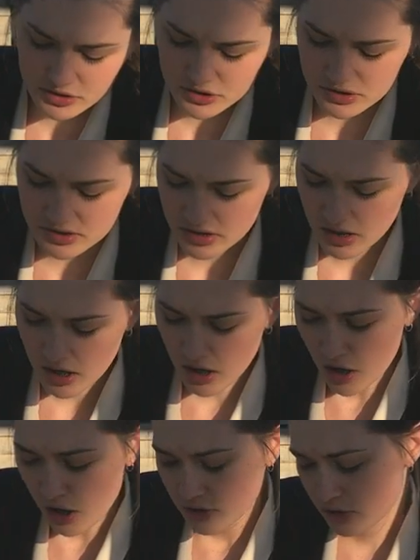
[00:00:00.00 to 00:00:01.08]
It's just,
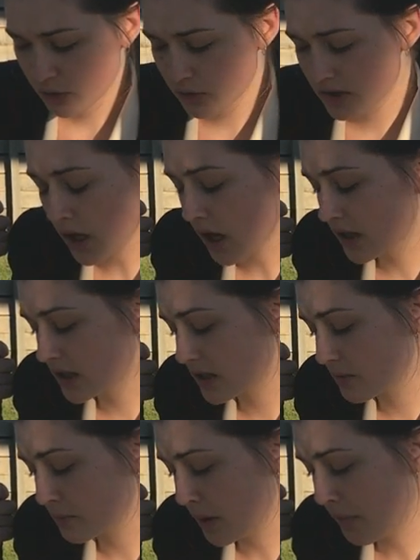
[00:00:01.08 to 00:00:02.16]
school sucks,
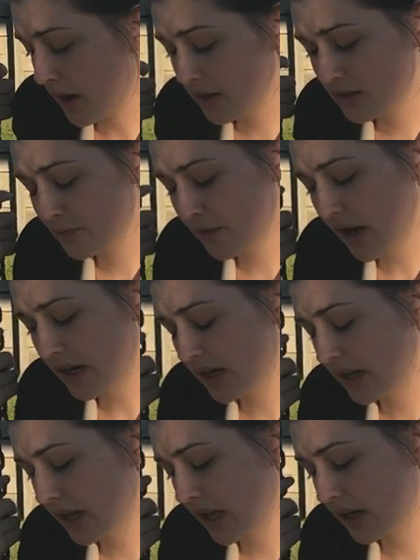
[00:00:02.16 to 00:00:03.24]
my parents are fighting
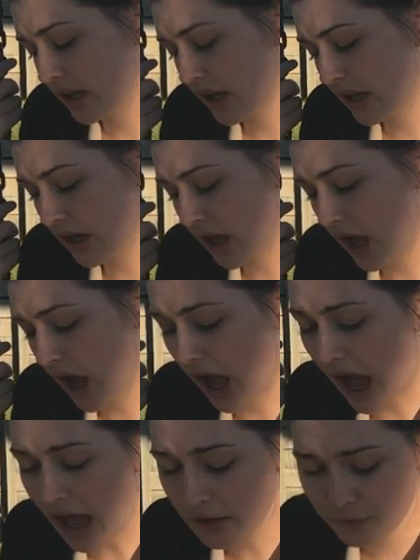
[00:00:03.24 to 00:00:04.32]
again, and
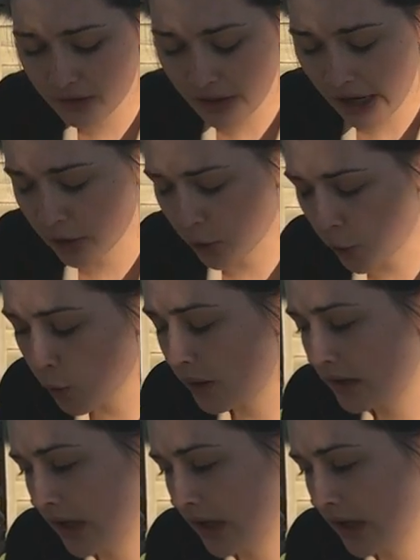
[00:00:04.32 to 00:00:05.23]
I feel like no one